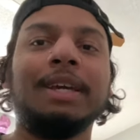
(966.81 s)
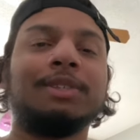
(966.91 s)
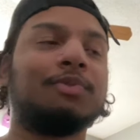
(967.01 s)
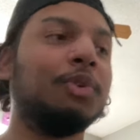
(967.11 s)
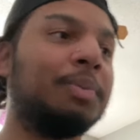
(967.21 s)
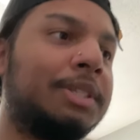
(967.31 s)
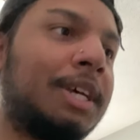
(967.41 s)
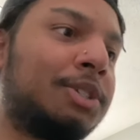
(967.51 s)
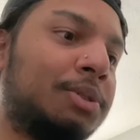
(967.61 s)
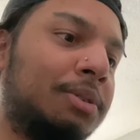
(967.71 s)
its full
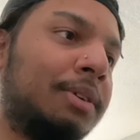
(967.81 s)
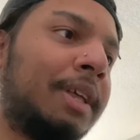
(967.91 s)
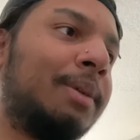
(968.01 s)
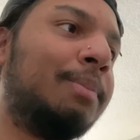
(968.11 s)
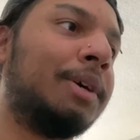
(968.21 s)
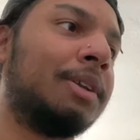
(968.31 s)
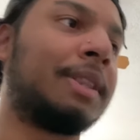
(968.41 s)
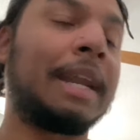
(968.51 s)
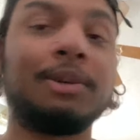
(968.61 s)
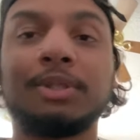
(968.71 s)
potential, and the build
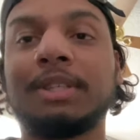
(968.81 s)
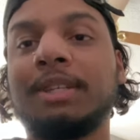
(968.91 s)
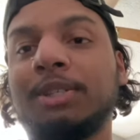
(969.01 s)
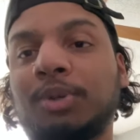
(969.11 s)
that I was